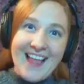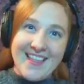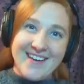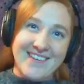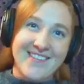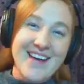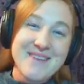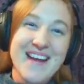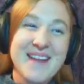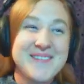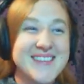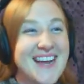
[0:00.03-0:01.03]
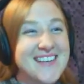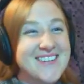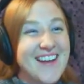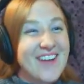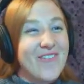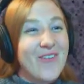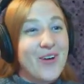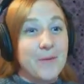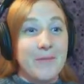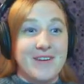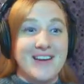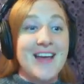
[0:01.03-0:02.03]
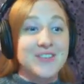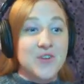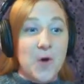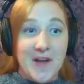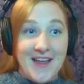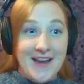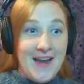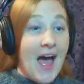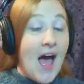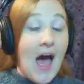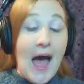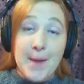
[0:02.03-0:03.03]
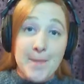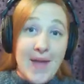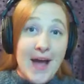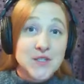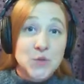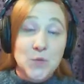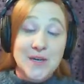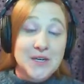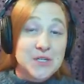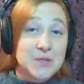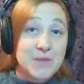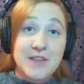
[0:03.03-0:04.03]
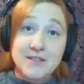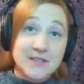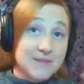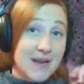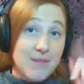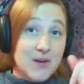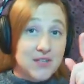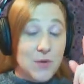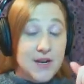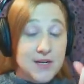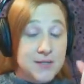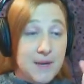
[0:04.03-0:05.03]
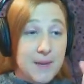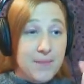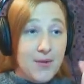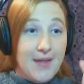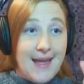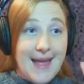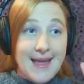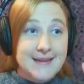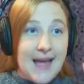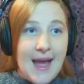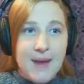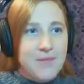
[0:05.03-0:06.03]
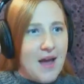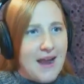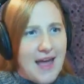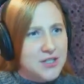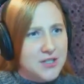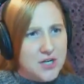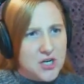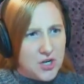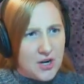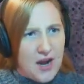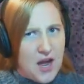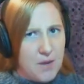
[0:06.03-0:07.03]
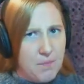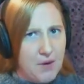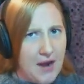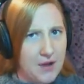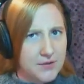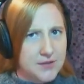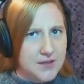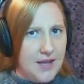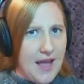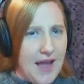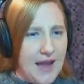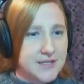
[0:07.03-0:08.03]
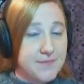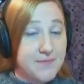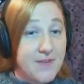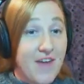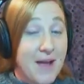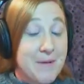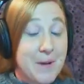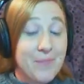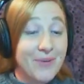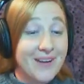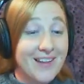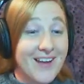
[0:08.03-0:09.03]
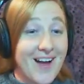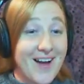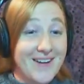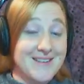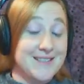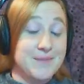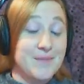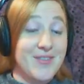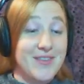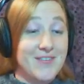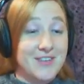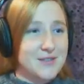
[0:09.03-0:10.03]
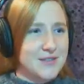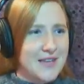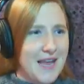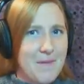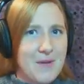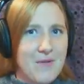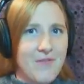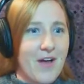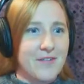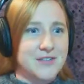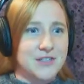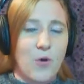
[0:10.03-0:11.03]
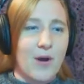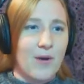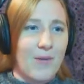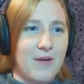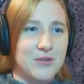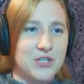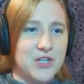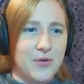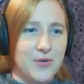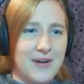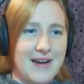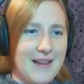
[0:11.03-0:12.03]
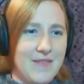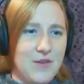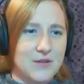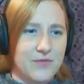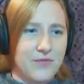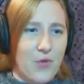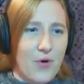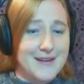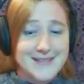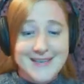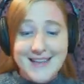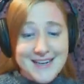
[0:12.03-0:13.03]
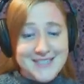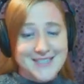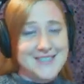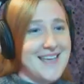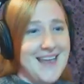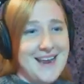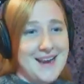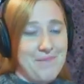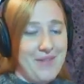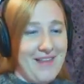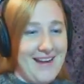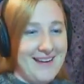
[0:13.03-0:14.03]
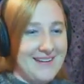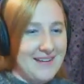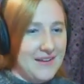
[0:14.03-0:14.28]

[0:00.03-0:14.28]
Hello everyone, my name is Lineyatronic and welcome Knåddskogen! I am not Swedish, but this is made by Swedish people, and I'm not actually sure how to pronounce the A, if I'm completely honest, but this game involves throwing around children and there's a forest, and let's just get in and play it.